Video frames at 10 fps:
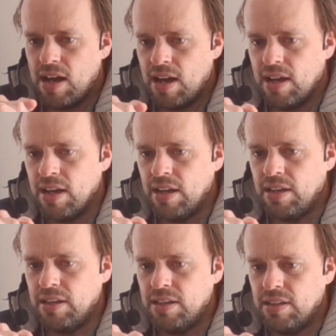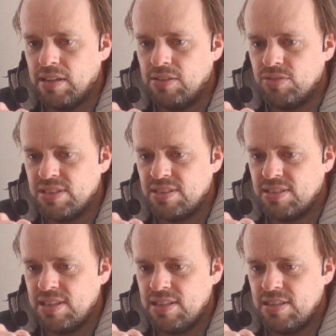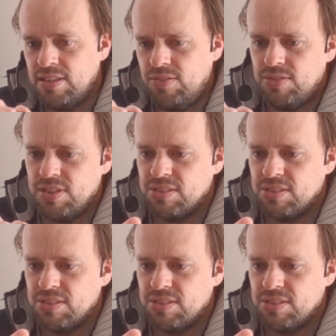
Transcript: I received